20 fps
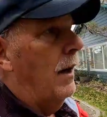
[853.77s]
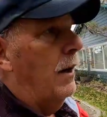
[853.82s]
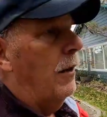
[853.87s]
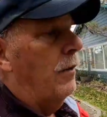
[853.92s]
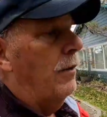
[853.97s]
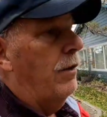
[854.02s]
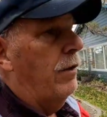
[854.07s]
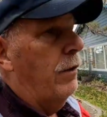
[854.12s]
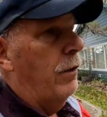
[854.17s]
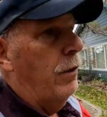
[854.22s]
I
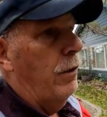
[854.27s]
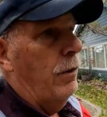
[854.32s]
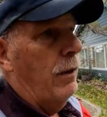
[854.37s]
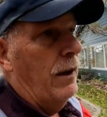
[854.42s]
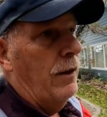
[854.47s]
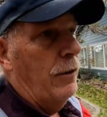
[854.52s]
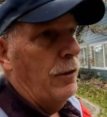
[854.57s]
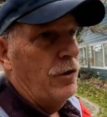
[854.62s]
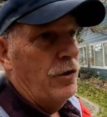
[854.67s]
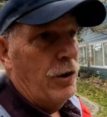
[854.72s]
know,
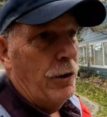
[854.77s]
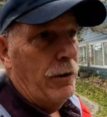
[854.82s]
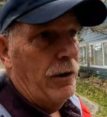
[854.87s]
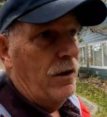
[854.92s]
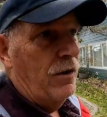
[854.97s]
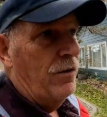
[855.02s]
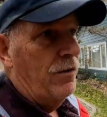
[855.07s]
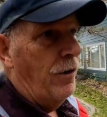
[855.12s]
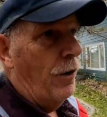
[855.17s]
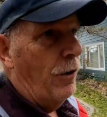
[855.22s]
through either
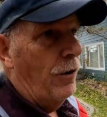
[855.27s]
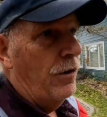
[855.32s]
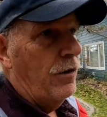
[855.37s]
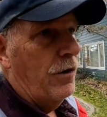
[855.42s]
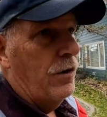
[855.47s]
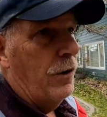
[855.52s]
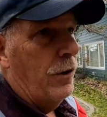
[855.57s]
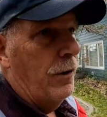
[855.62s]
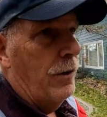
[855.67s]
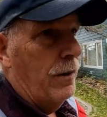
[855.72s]
Sherry's
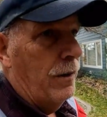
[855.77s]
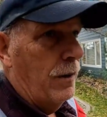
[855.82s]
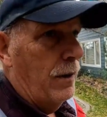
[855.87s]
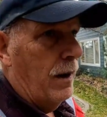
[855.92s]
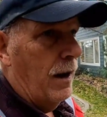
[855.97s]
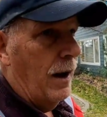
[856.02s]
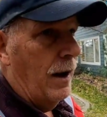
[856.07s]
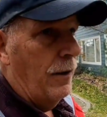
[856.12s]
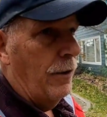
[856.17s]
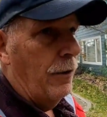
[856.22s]
folks or
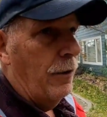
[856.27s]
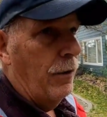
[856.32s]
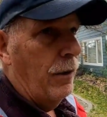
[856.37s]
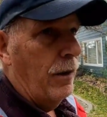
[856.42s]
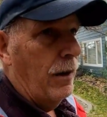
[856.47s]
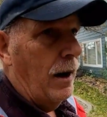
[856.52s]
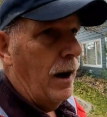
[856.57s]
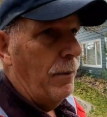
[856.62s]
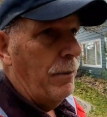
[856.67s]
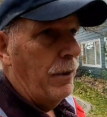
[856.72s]

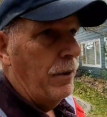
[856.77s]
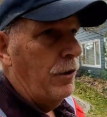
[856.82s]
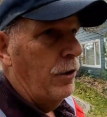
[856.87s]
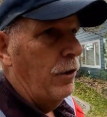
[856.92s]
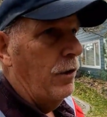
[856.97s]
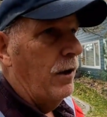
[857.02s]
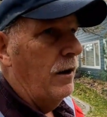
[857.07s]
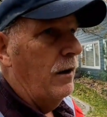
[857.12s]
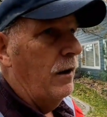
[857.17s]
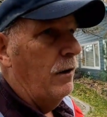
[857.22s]
other
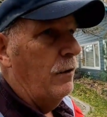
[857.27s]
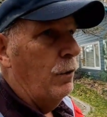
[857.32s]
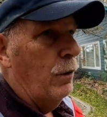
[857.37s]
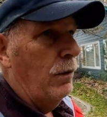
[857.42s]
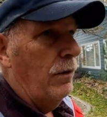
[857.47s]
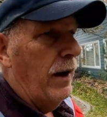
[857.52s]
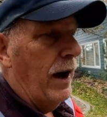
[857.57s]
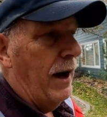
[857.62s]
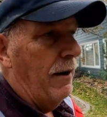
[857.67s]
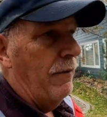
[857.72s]

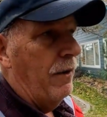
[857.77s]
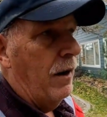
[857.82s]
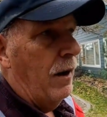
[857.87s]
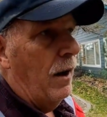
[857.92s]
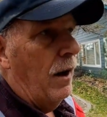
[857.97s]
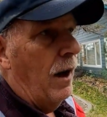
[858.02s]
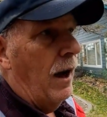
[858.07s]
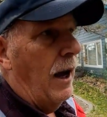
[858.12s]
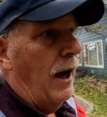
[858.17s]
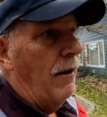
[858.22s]
opportunities we've had,
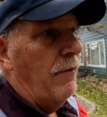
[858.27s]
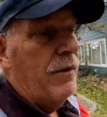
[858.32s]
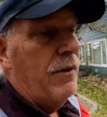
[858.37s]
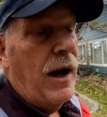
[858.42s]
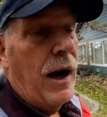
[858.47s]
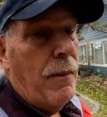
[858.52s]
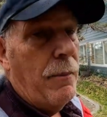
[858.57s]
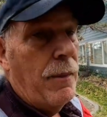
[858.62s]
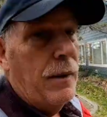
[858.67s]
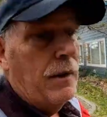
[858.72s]

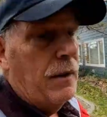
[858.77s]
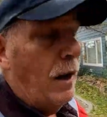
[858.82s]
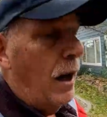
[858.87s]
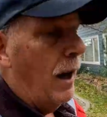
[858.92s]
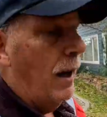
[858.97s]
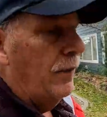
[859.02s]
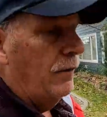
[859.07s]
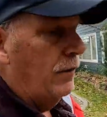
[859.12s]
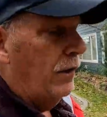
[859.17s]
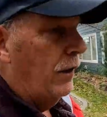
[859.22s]
have come and
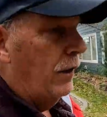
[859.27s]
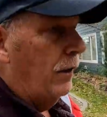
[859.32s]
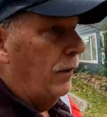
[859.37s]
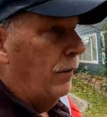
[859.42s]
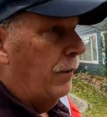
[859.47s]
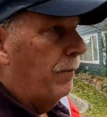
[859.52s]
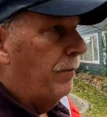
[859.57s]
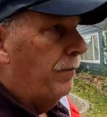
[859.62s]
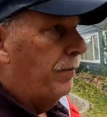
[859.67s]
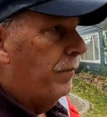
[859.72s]
gone
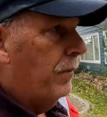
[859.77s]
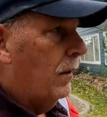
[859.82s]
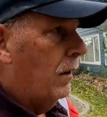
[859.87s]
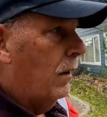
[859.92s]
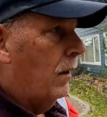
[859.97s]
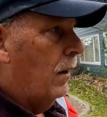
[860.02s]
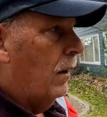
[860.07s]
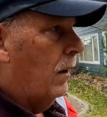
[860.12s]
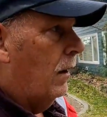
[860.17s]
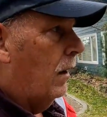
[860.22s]
too.
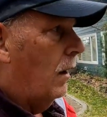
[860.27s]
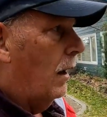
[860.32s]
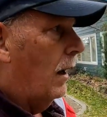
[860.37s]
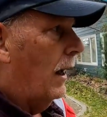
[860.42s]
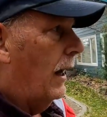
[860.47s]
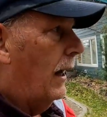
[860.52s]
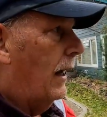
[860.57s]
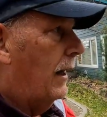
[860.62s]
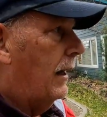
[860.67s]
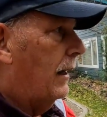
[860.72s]

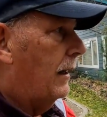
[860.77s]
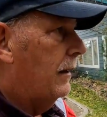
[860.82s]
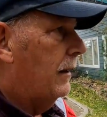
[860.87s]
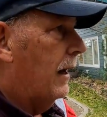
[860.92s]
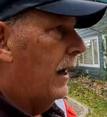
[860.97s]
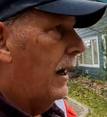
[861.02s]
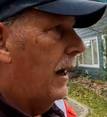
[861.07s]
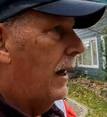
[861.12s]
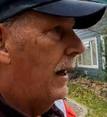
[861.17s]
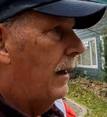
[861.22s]

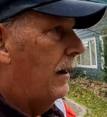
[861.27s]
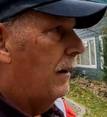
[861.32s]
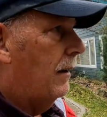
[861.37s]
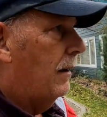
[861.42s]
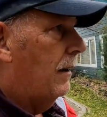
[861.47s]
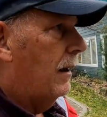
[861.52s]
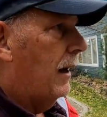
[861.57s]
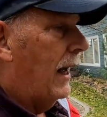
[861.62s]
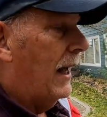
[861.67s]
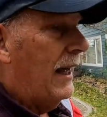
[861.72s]
And uh,
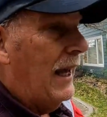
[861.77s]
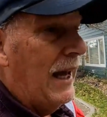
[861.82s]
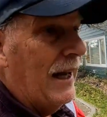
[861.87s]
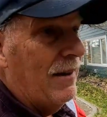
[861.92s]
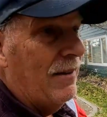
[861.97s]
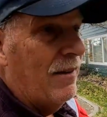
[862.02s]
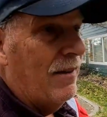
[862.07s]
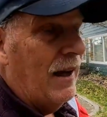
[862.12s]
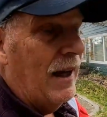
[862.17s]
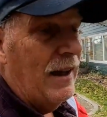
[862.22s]
I
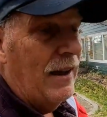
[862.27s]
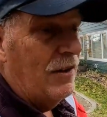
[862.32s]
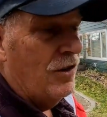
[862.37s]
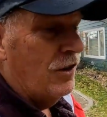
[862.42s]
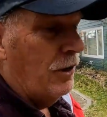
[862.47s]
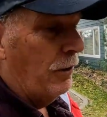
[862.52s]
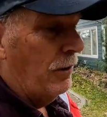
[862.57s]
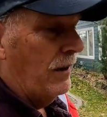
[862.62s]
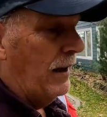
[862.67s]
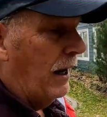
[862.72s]
can't say
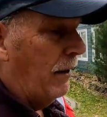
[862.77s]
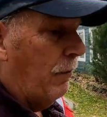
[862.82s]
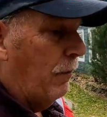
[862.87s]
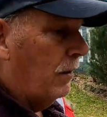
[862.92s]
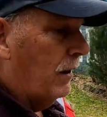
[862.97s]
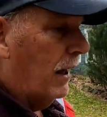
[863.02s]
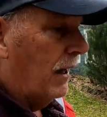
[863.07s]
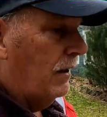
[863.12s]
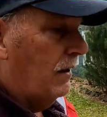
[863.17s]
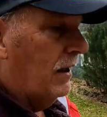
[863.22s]
that Sherry and I
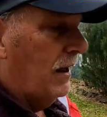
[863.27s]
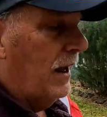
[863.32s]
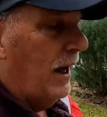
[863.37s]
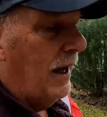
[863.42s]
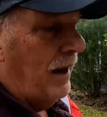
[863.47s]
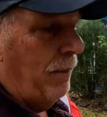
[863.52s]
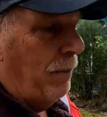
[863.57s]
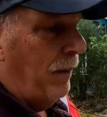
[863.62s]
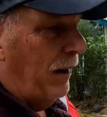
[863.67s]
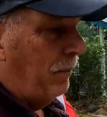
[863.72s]
would like the
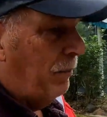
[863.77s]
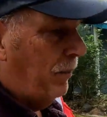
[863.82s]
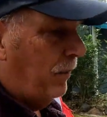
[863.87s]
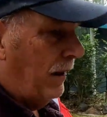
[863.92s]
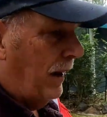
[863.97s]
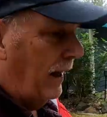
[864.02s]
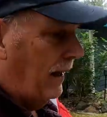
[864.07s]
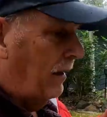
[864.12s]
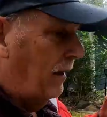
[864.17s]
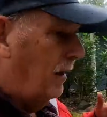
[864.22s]
kind of
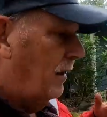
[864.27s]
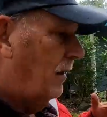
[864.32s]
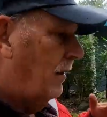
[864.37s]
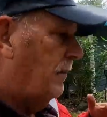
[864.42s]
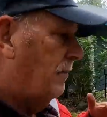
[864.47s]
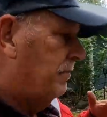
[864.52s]
people that,